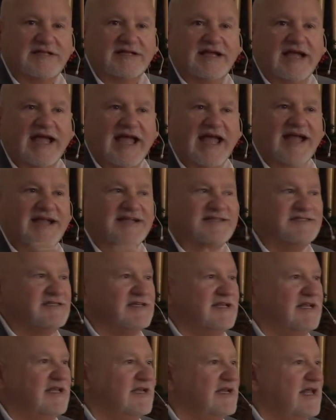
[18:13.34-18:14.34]
hands
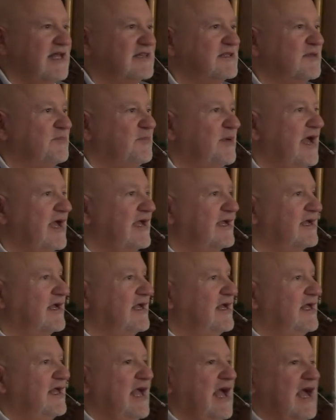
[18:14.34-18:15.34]
it in at the bank,
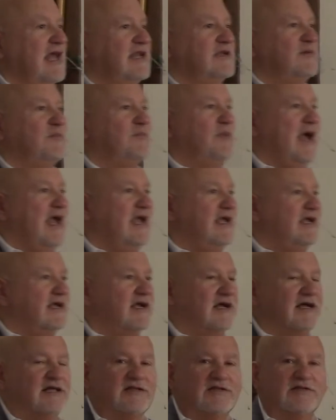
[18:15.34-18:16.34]
and the
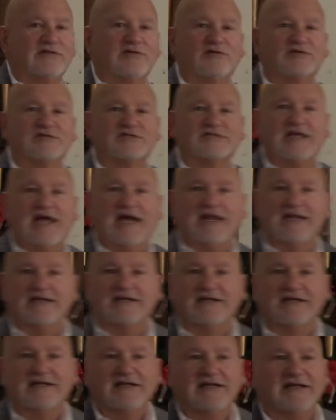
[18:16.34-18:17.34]
bank looks at
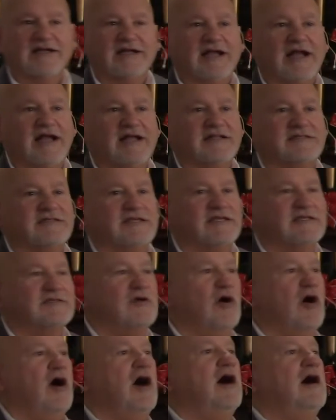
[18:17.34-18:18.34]
it and says,
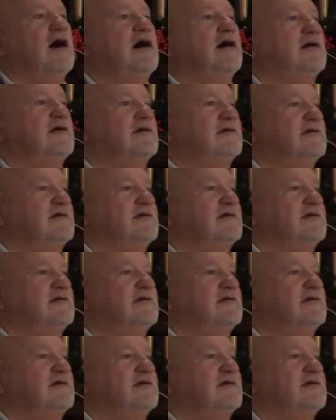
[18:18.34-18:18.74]
ah,